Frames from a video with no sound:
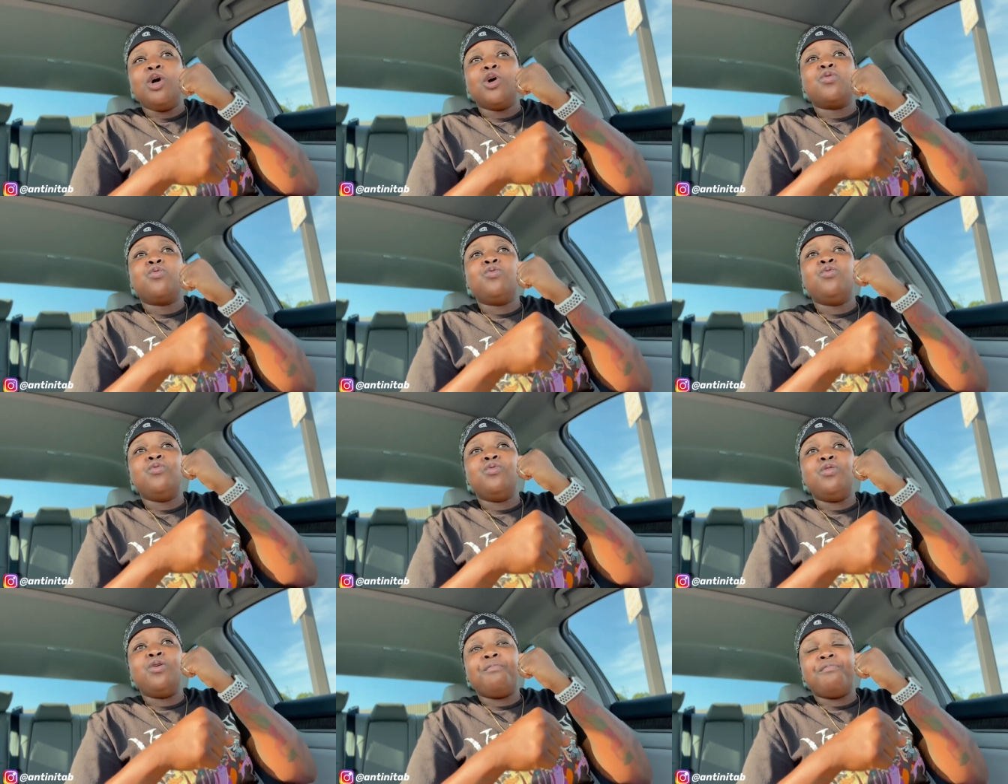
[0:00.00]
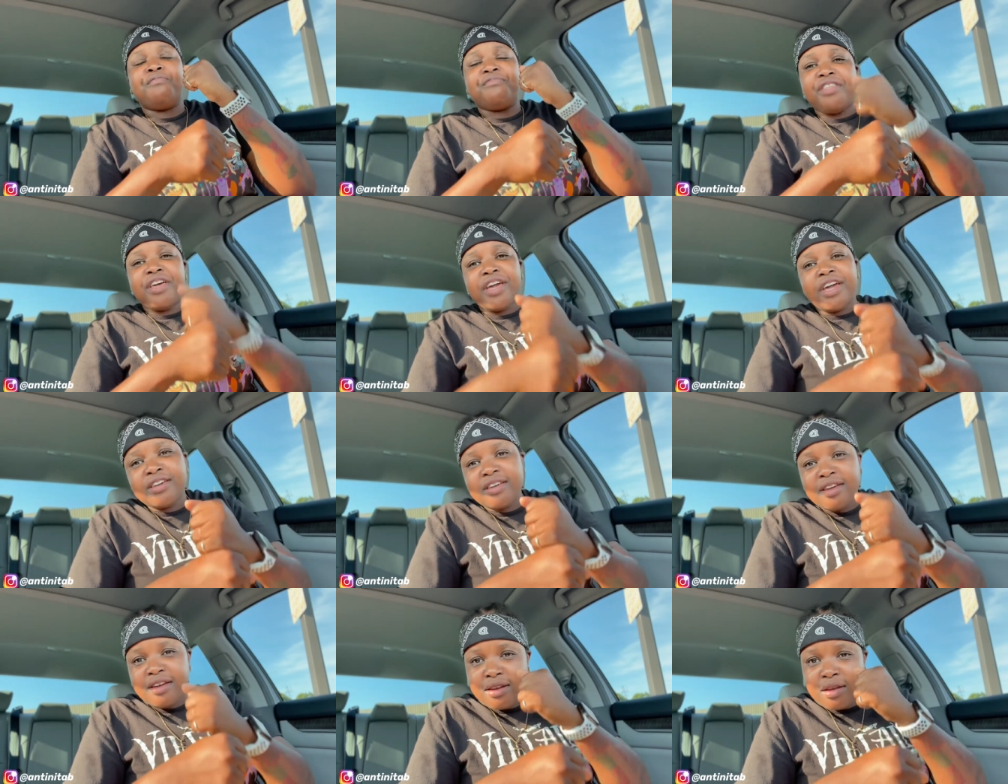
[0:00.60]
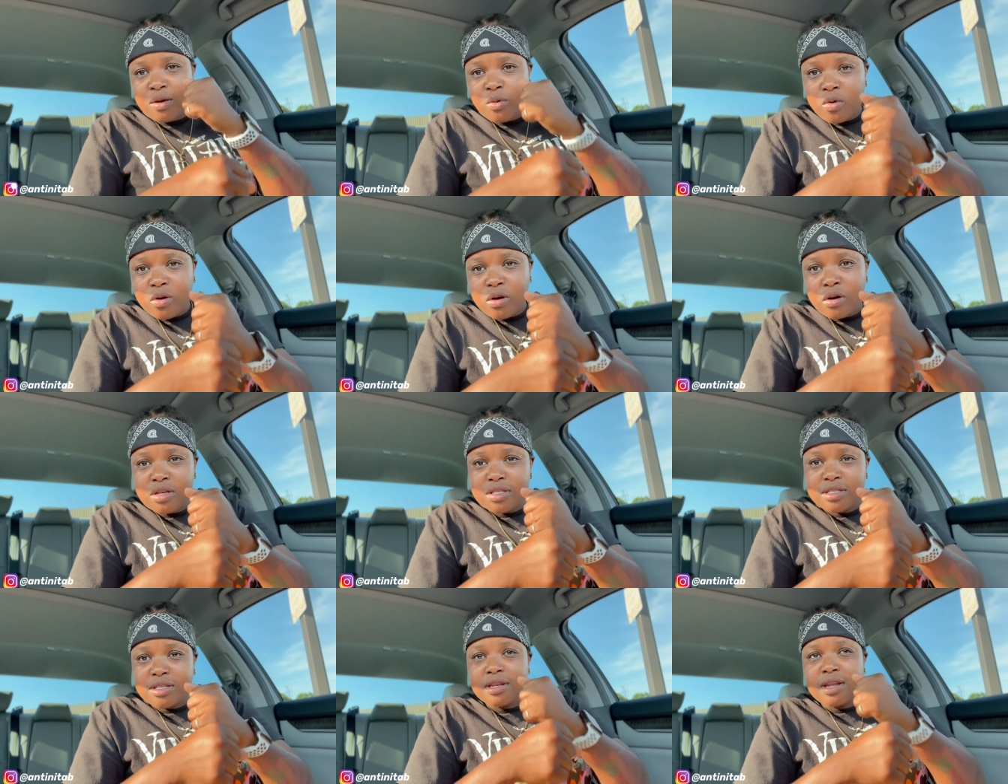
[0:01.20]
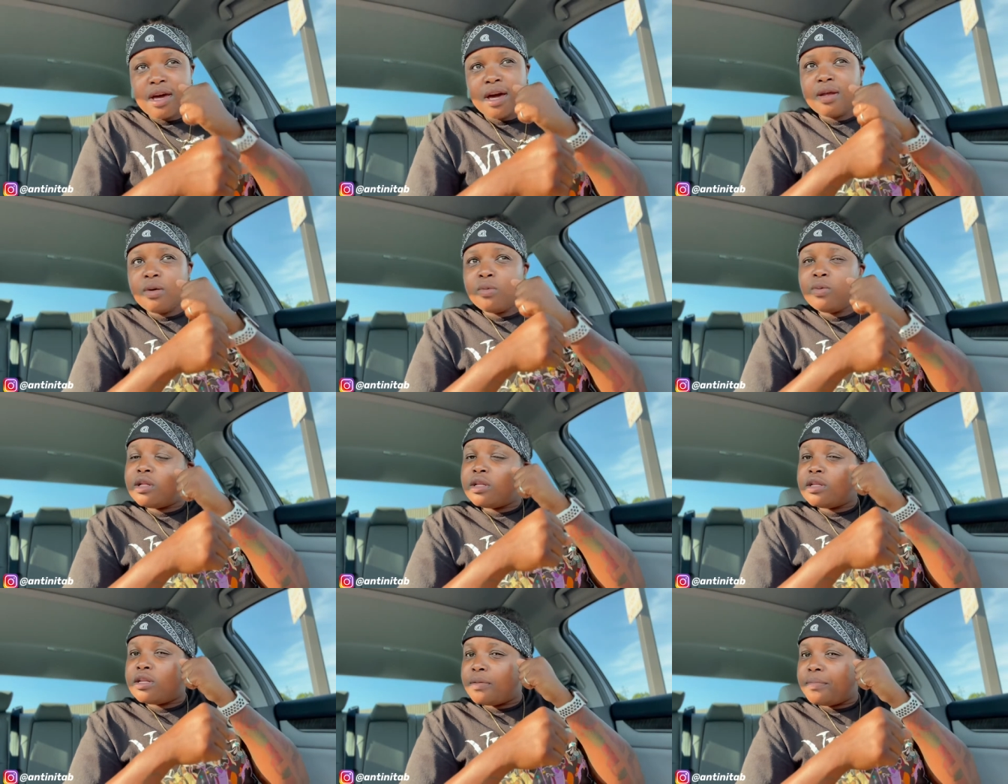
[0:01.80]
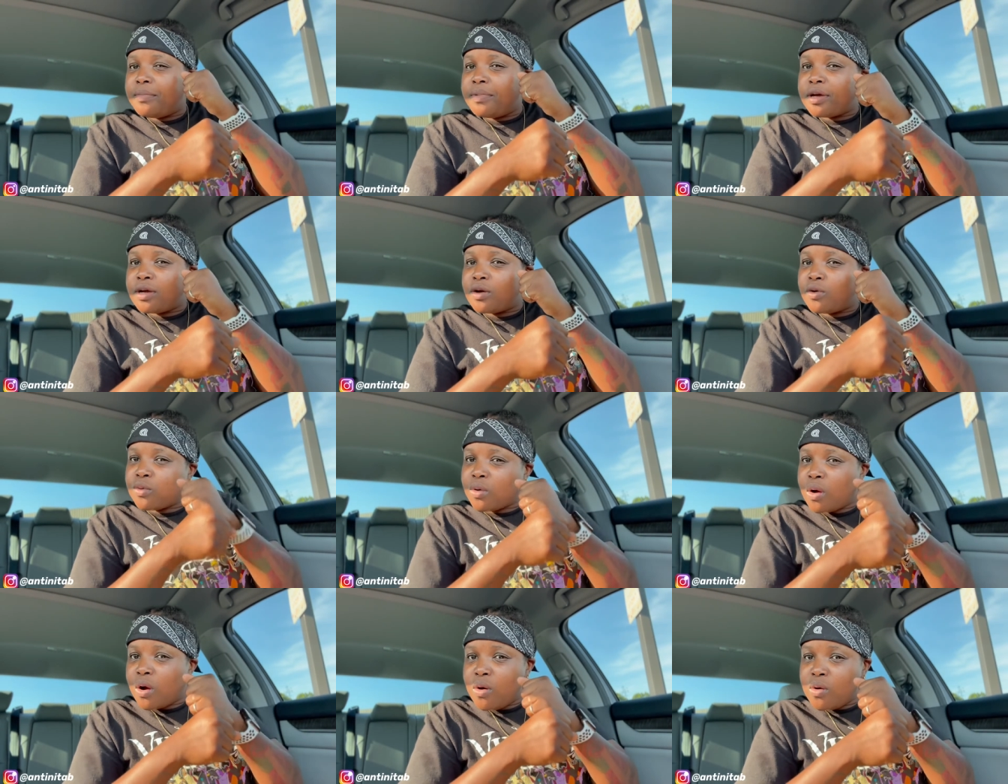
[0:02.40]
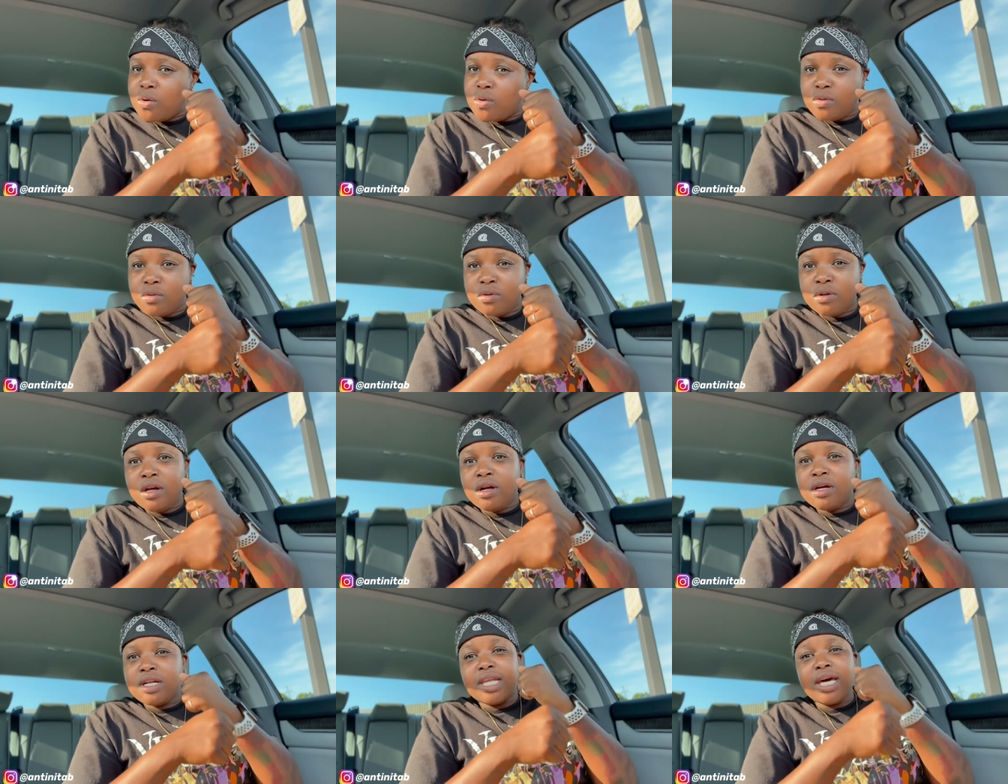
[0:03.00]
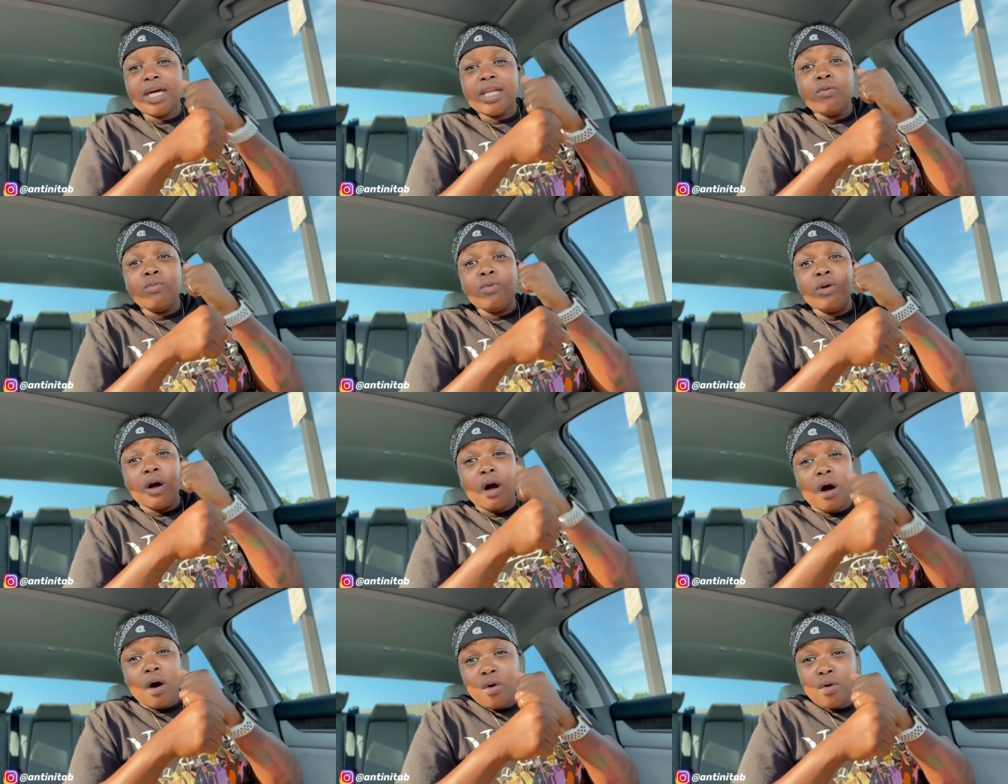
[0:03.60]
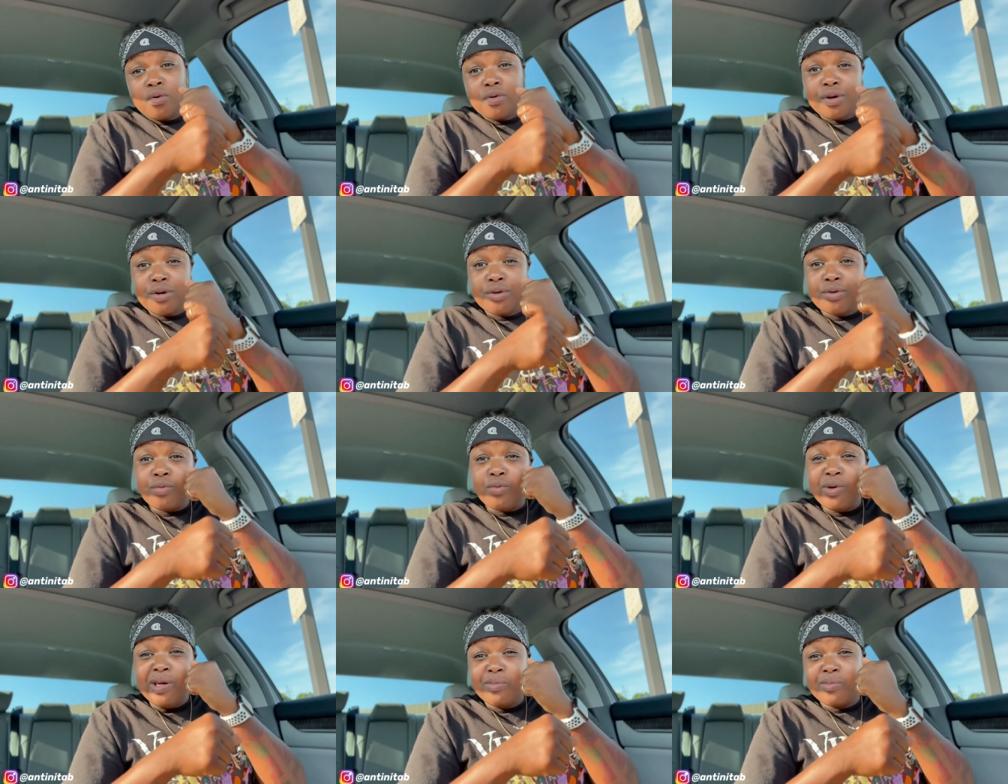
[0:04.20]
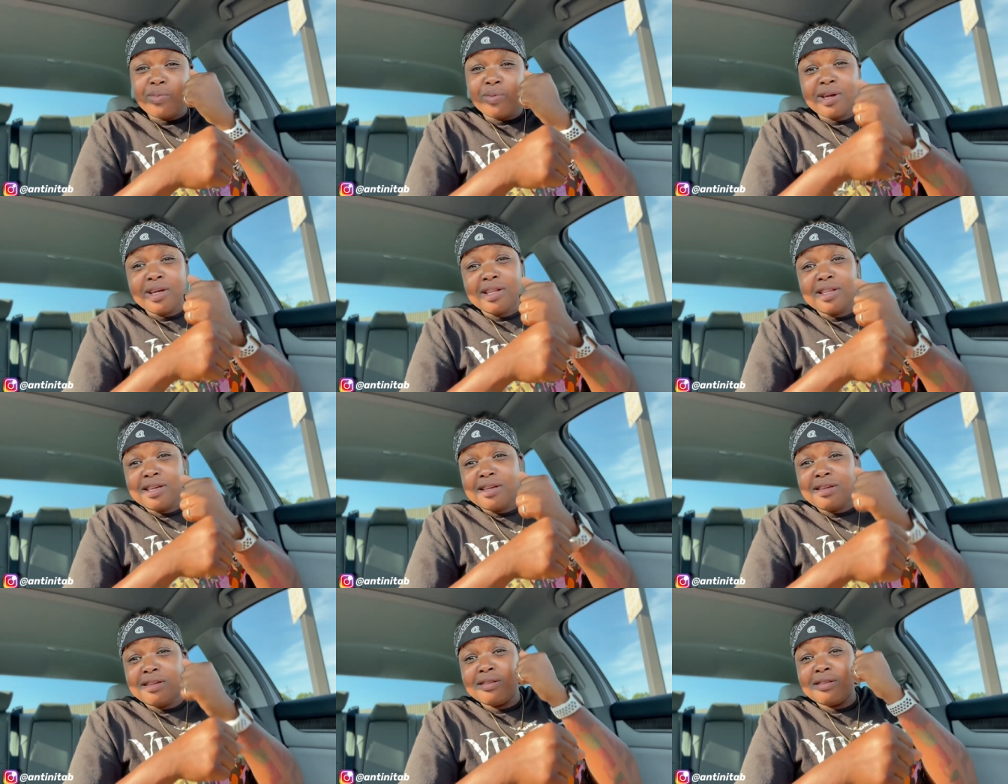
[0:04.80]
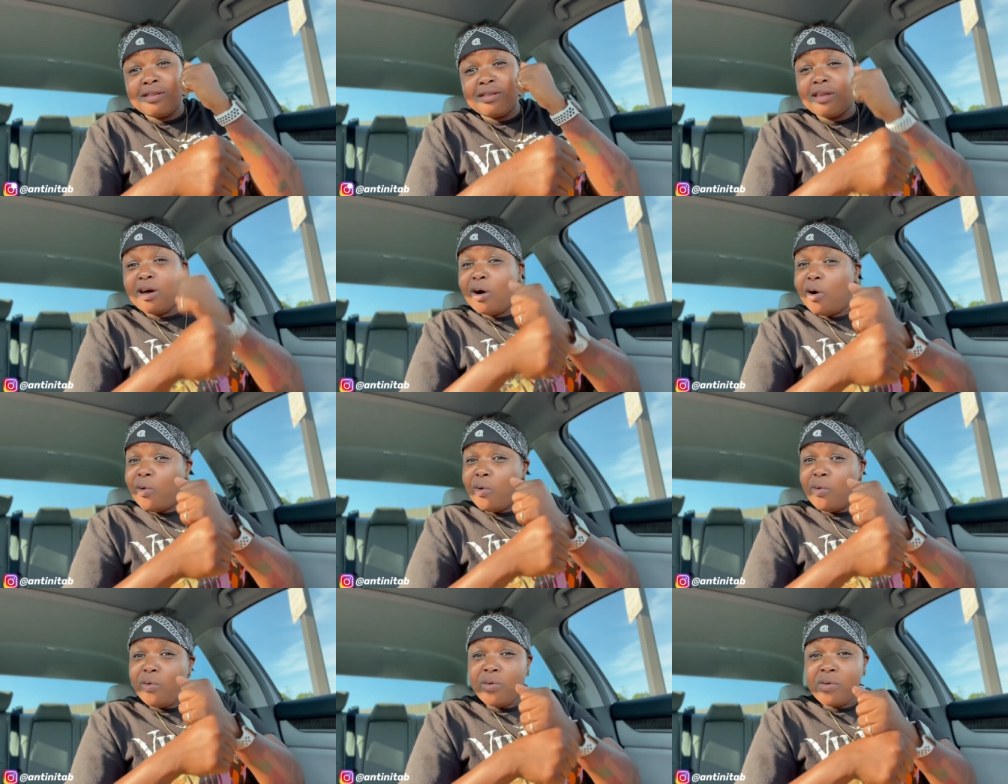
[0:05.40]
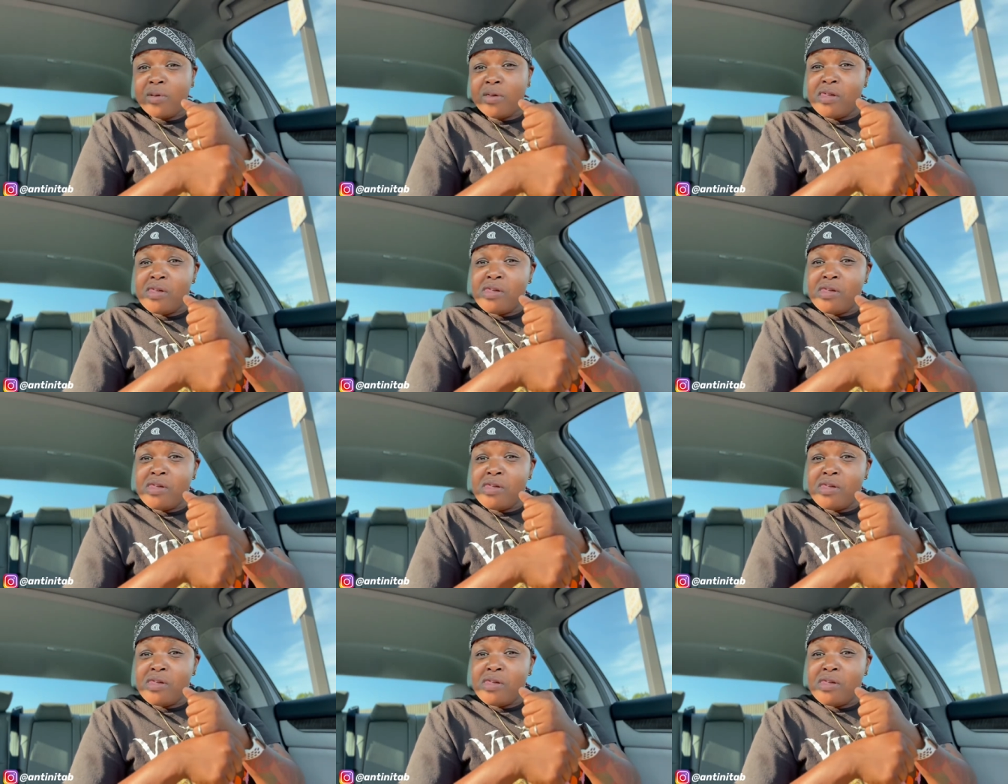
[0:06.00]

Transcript: grew up thinking it was, and now that we're a little bit grown, now that we are older, do we really know